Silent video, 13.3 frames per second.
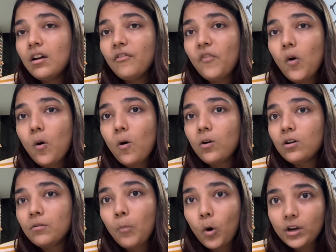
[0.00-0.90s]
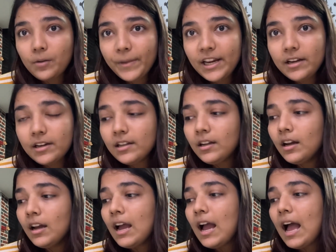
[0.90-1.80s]
for bottle painting,
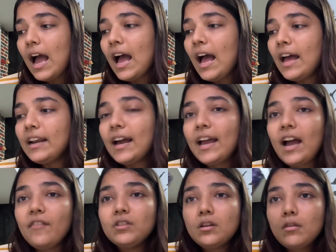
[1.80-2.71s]
and I have this